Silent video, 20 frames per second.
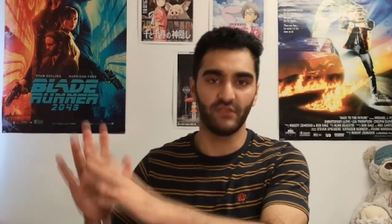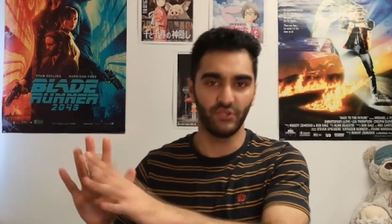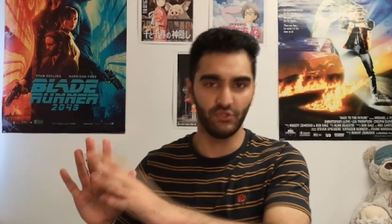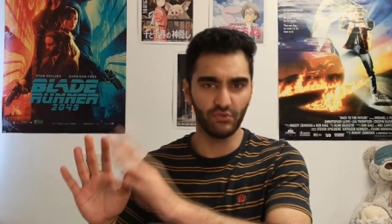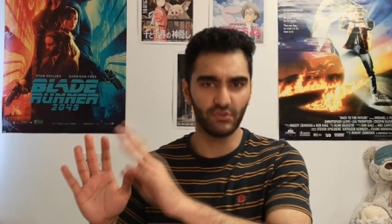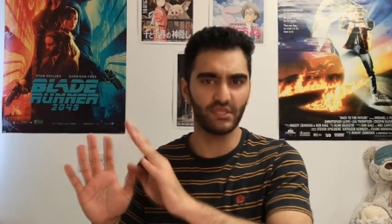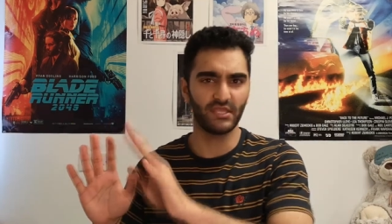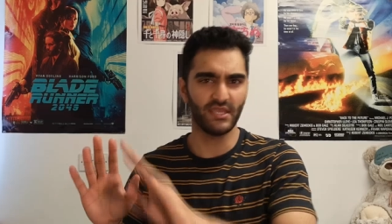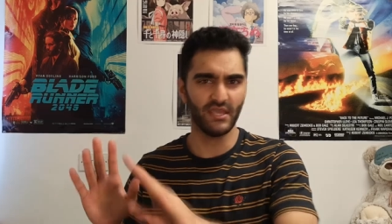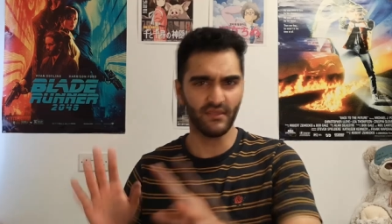
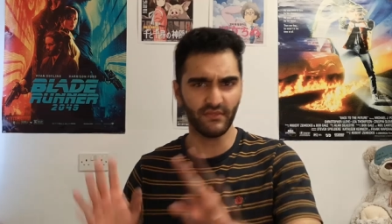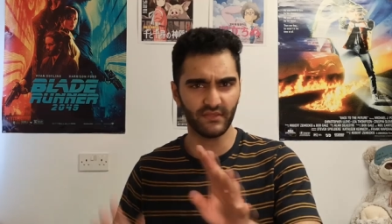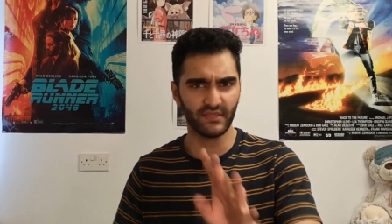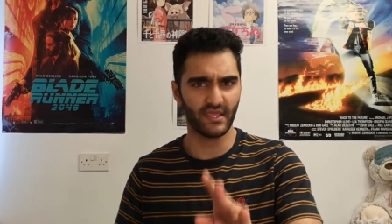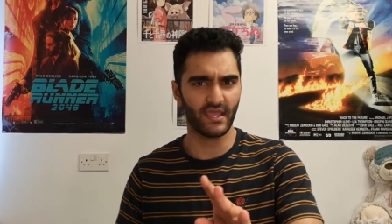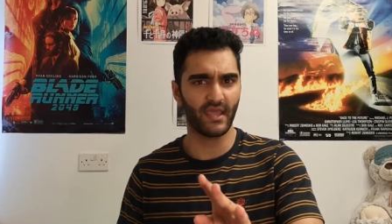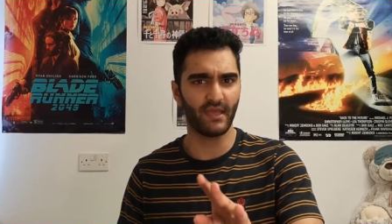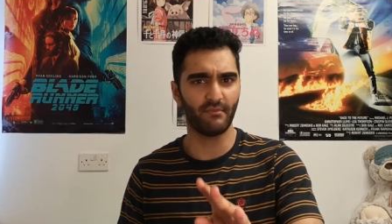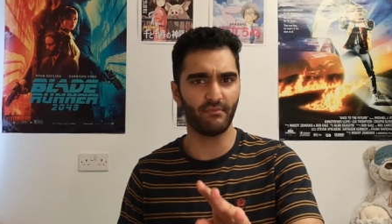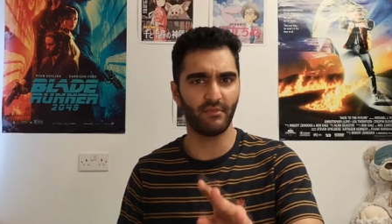You get
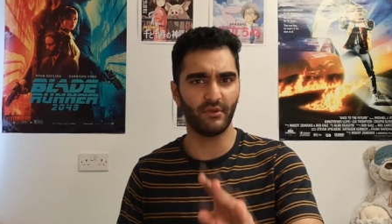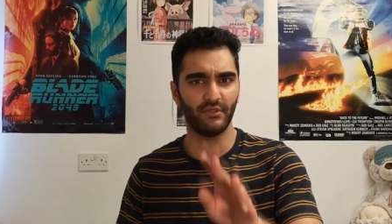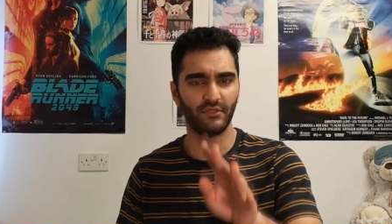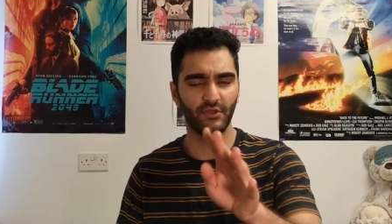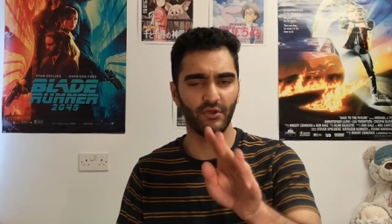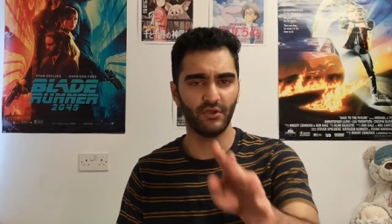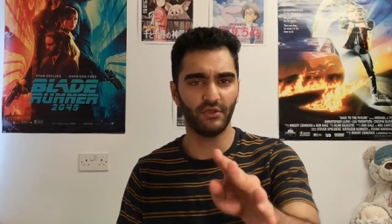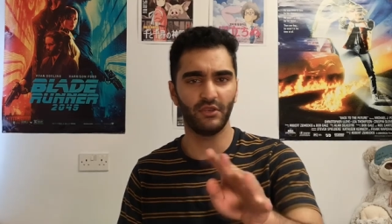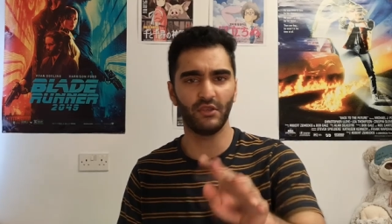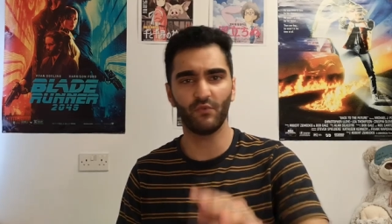that, but
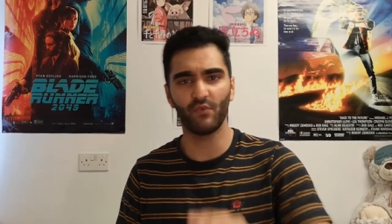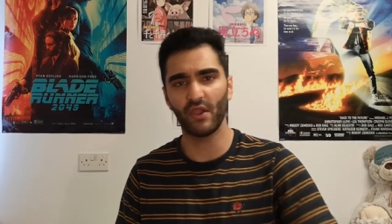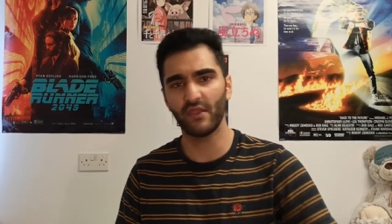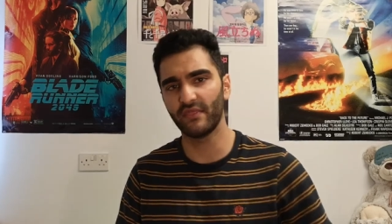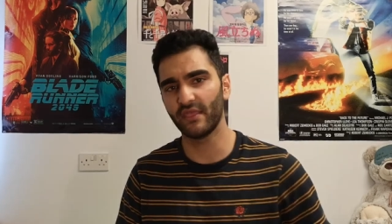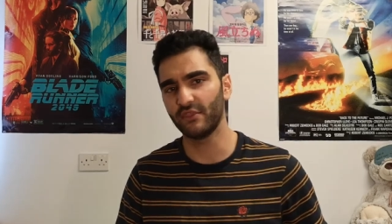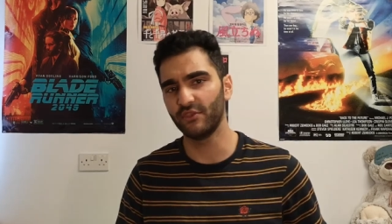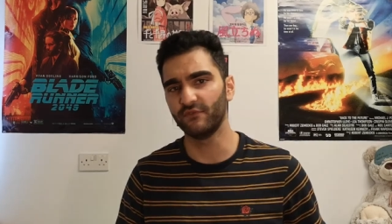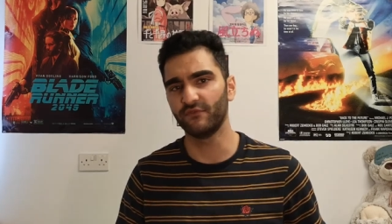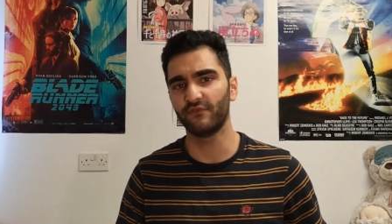not in the way
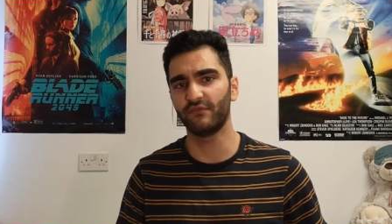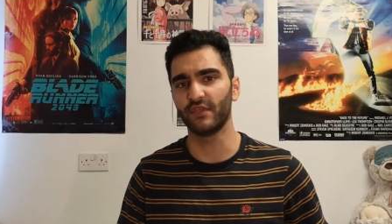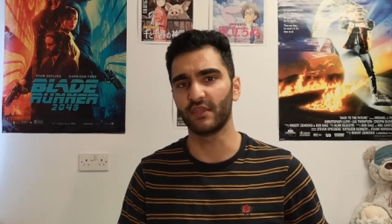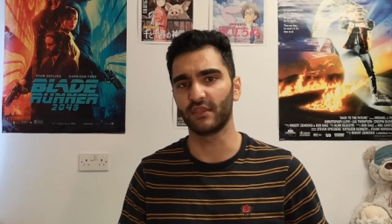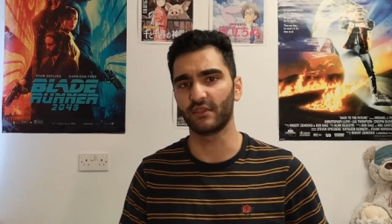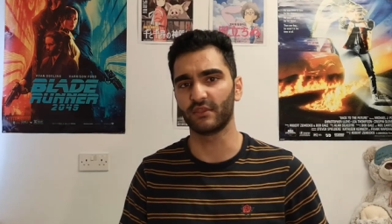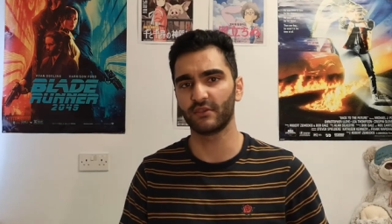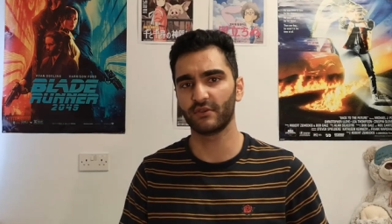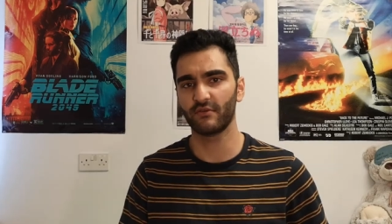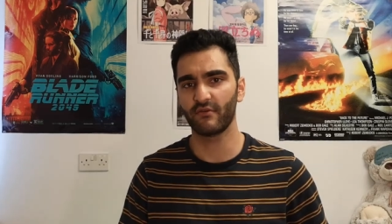that you
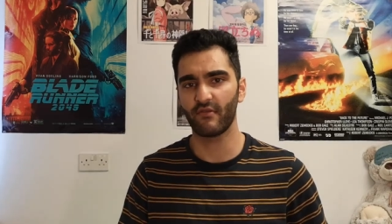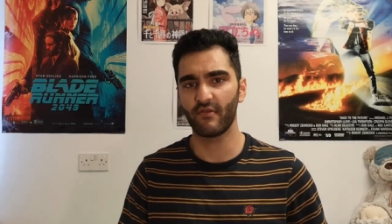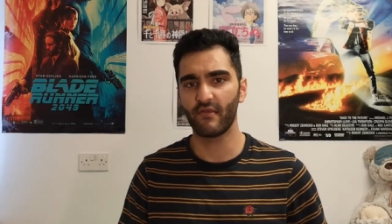think.